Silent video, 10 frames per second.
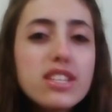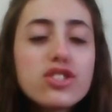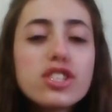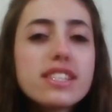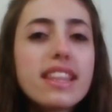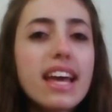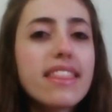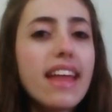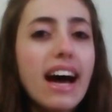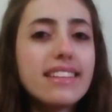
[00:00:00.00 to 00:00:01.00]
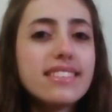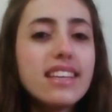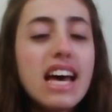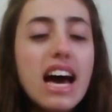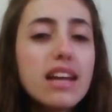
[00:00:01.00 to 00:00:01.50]
can be just like that
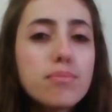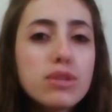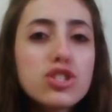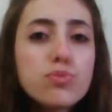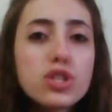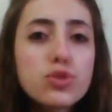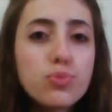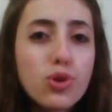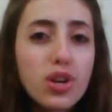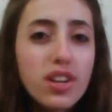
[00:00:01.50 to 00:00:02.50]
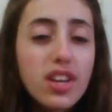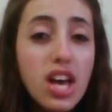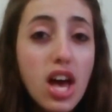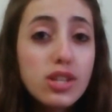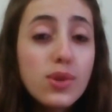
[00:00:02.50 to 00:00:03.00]
and much, much more.
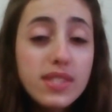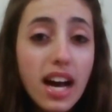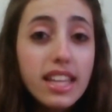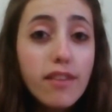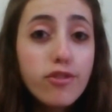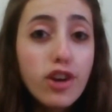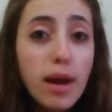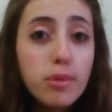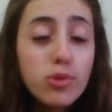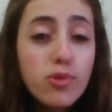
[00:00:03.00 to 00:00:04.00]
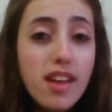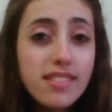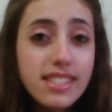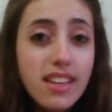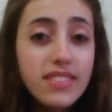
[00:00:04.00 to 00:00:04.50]
So sign up for MLOW
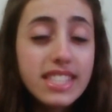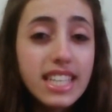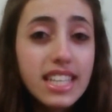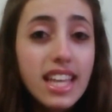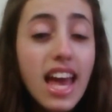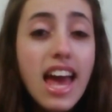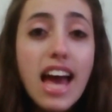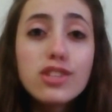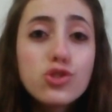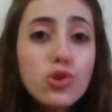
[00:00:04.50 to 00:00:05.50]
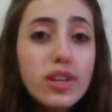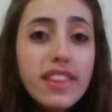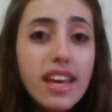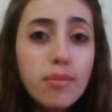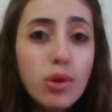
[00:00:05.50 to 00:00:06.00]
2017 and
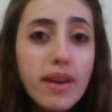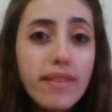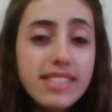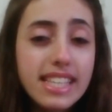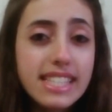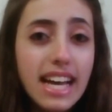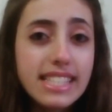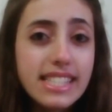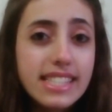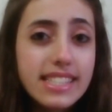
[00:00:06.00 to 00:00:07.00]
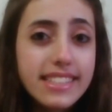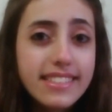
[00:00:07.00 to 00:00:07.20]
join the MLOW wave of success.